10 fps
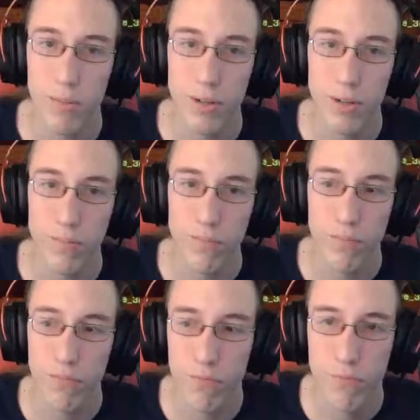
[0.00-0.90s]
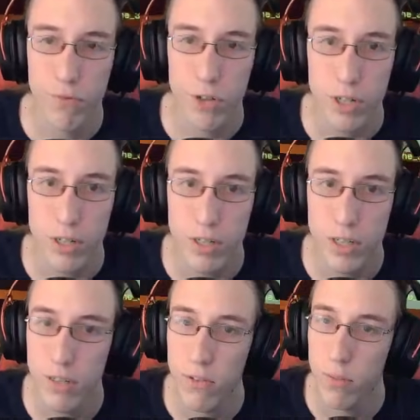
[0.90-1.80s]
hit by a freaking
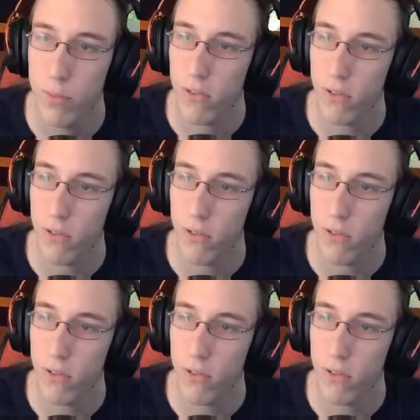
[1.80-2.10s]
TV